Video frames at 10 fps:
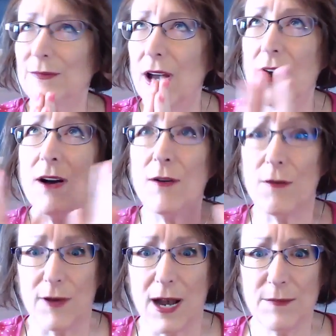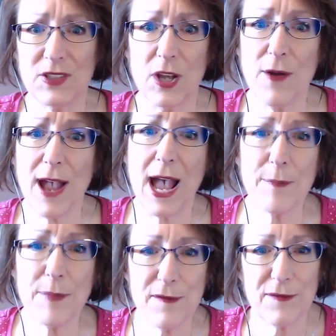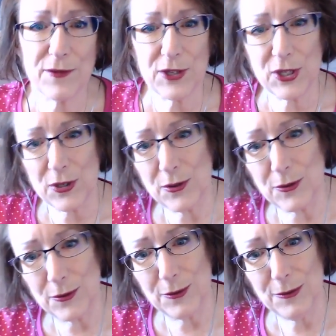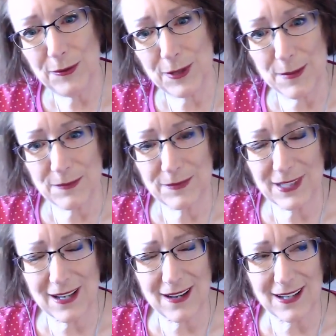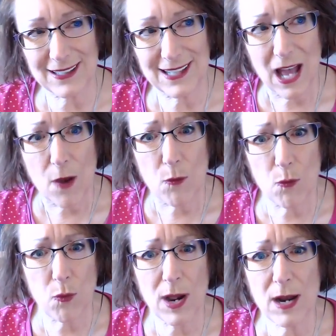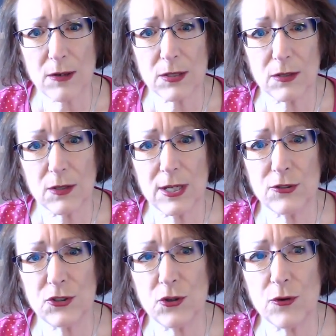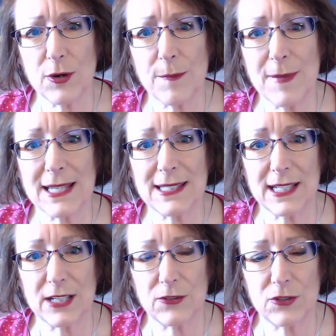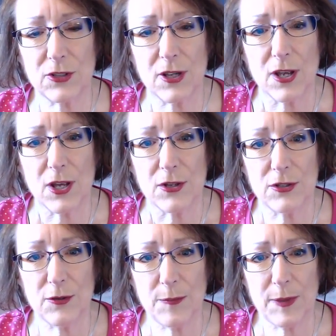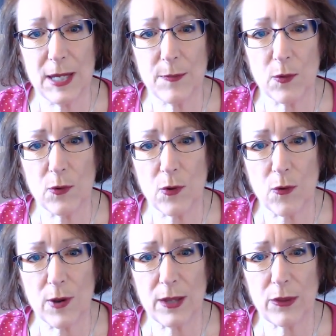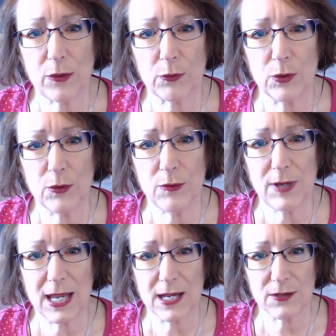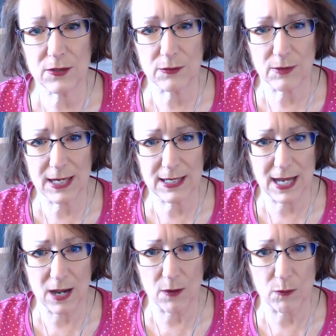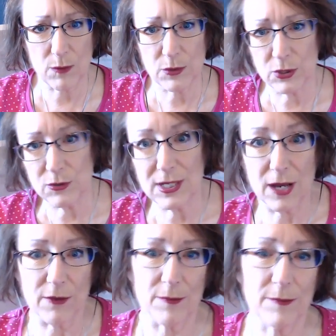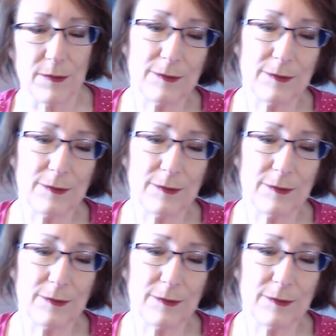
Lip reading: Oh, I'm so happy for you. What is your message to people going through cancer right now? What would you tell them?